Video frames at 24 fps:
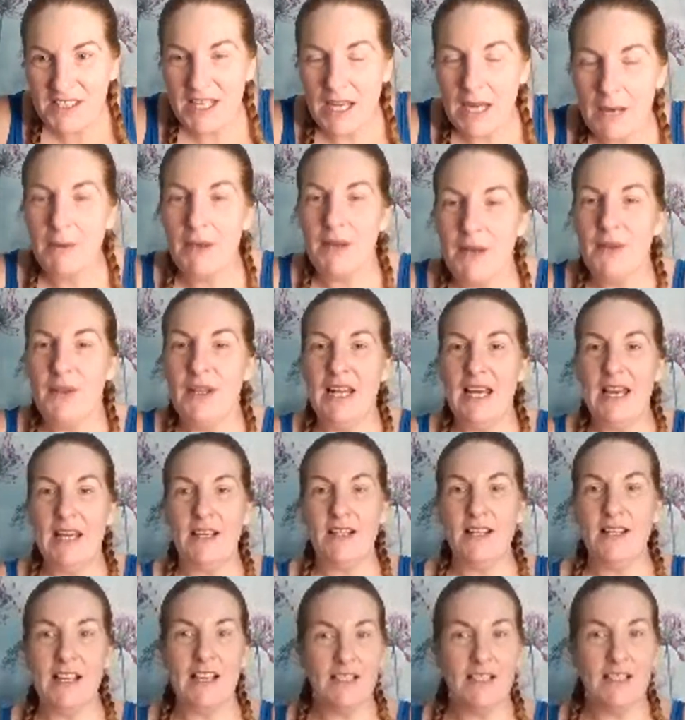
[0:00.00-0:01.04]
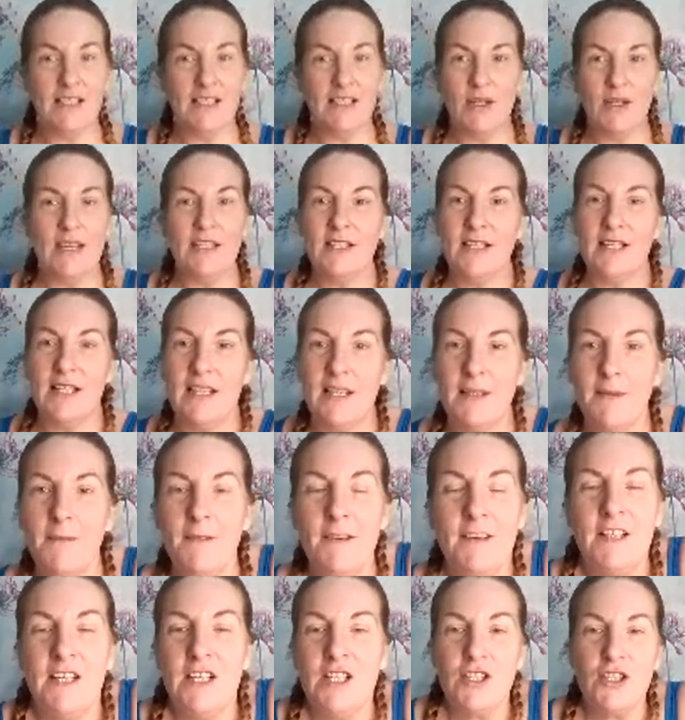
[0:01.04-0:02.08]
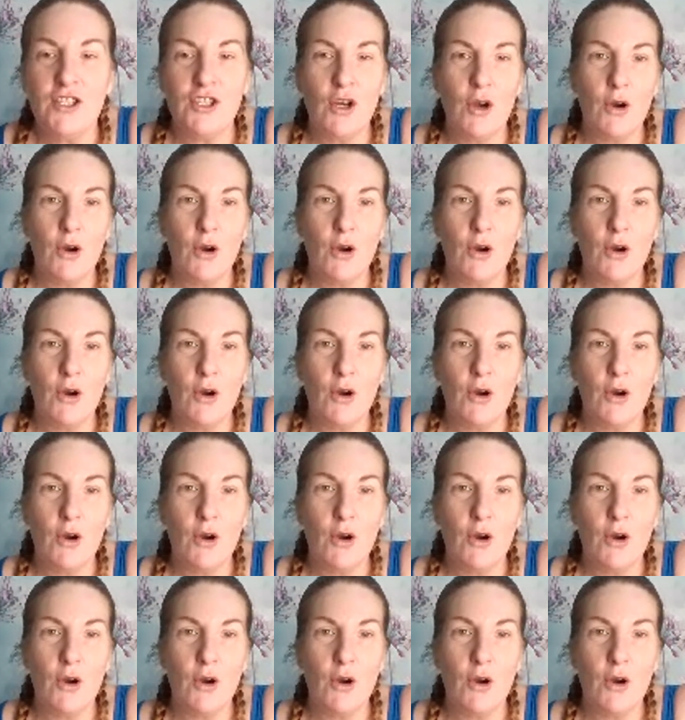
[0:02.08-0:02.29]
Missed that about the leg. That's okay, darling.